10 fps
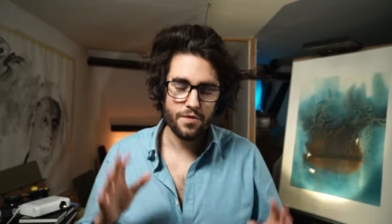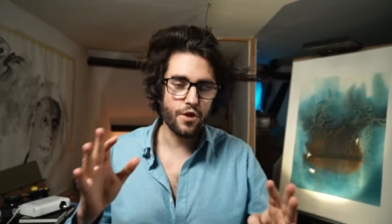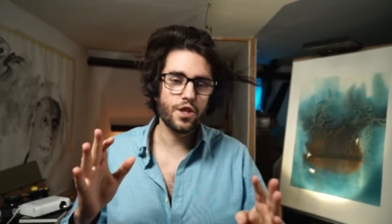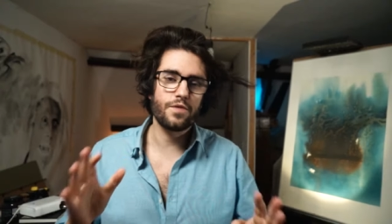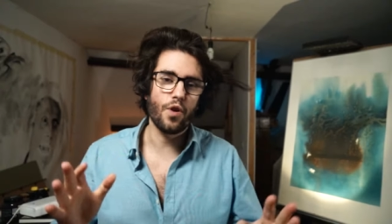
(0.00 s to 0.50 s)

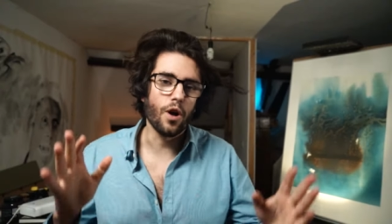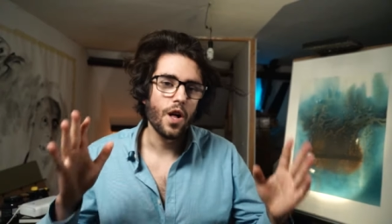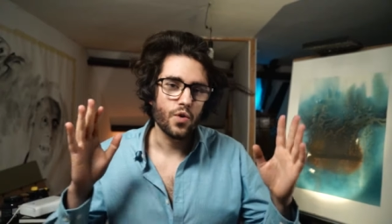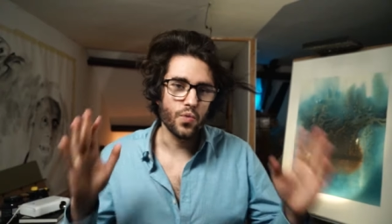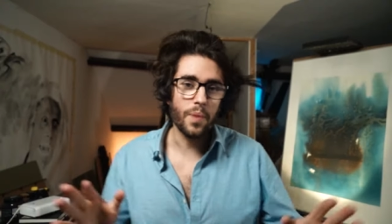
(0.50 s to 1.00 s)
First of all,
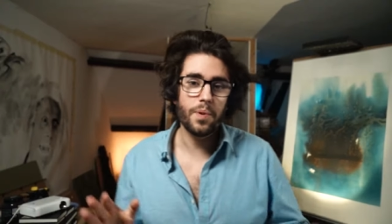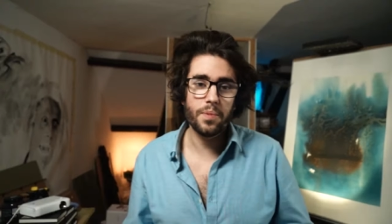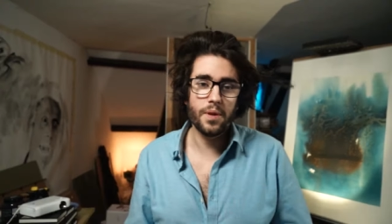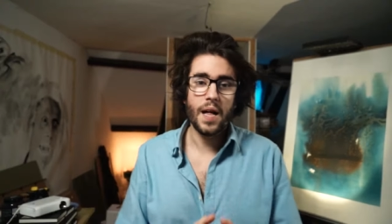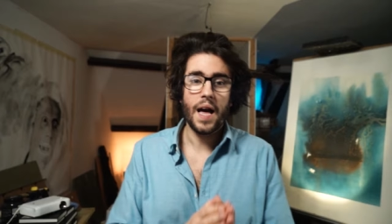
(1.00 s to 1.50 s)

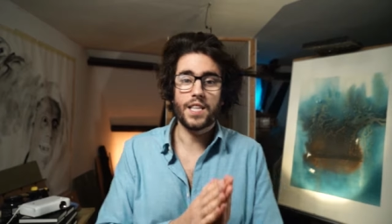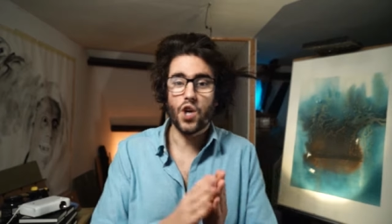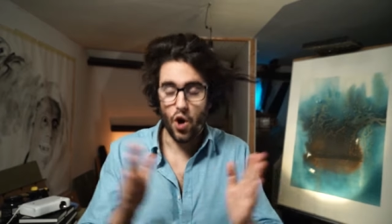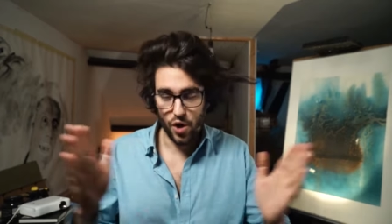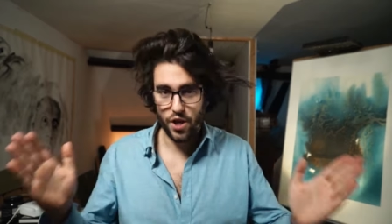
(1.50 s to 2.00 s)
Redbubble has
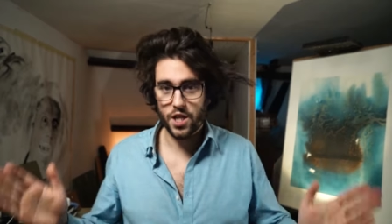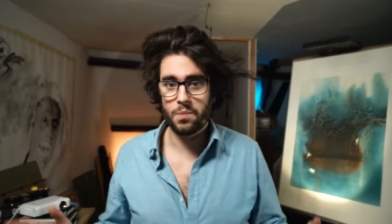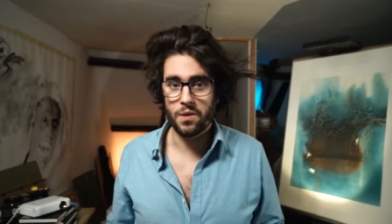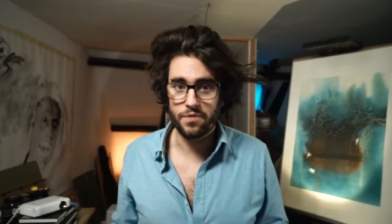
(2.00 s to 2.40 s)
all the customer